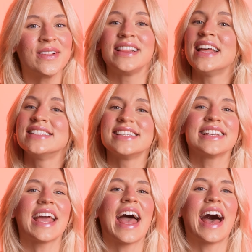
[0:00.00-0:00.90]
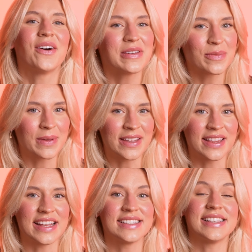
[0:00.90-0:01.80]
let's look at how you build
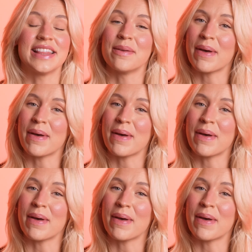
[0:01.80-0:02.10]
this in the